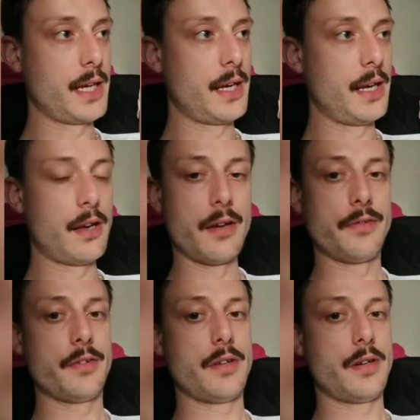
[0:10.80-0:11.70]
daily
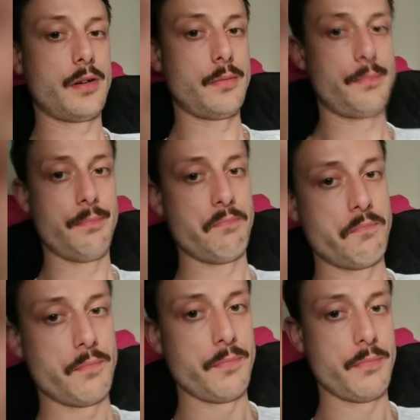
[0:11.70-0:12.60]
lifestyle
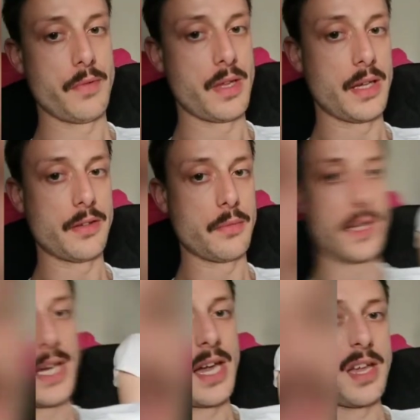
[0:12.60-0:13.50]
things that we
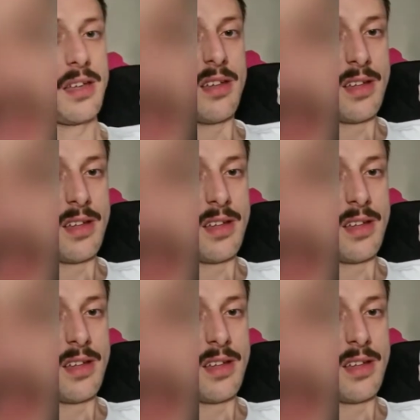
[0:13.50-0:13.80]
eat.